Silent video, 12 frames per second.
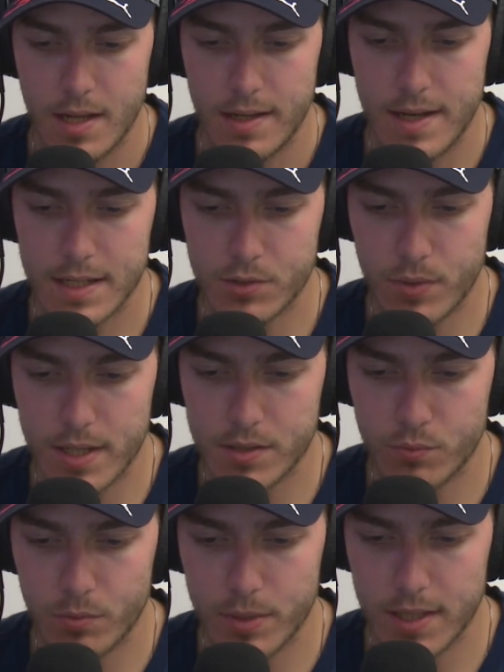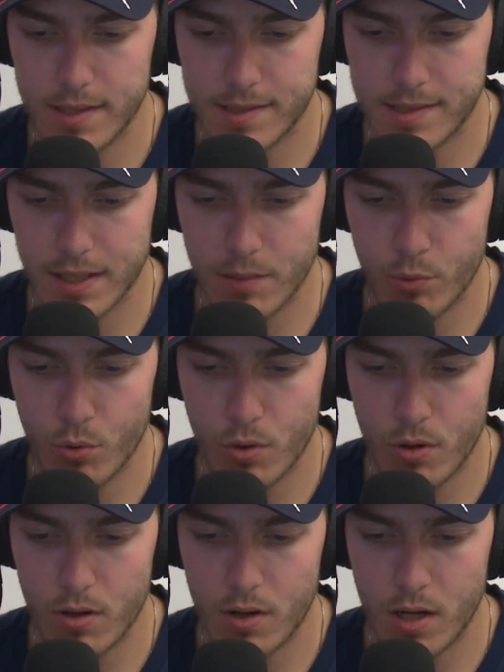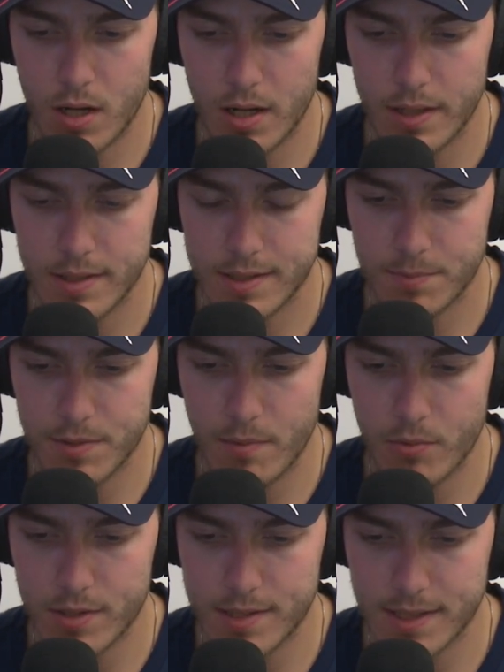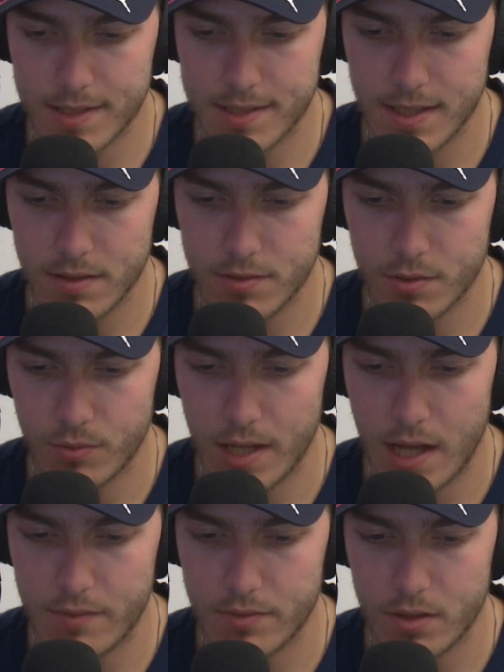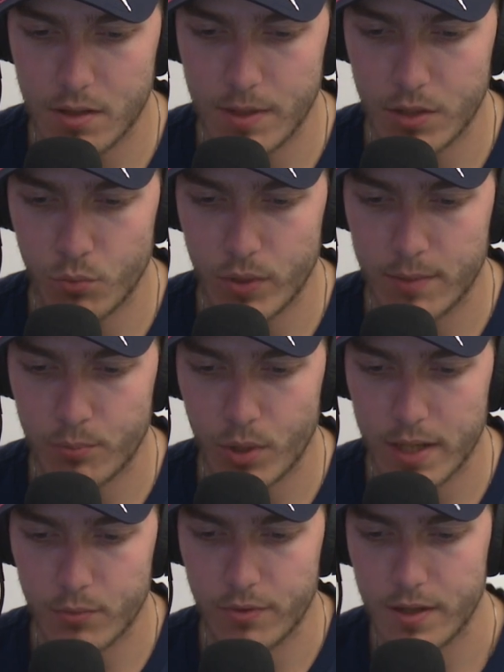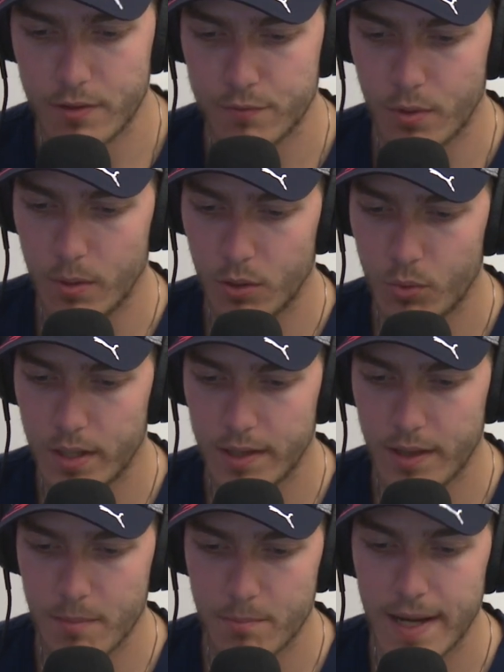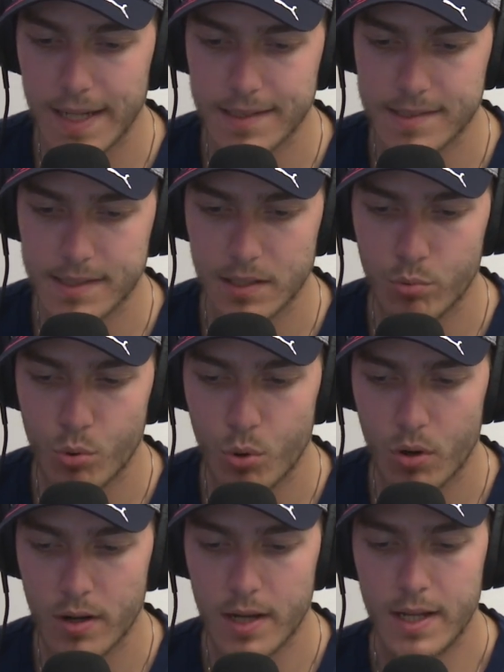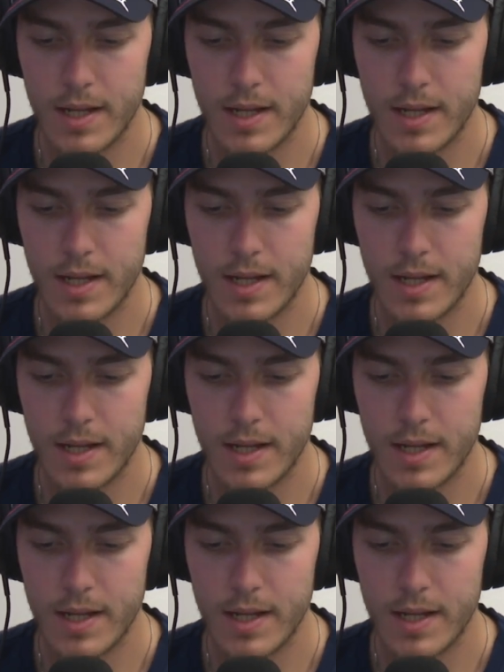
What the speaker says: Next race will be in Singapore on September 16th, so we'll have about a week break without Formula One and then back in Singapore.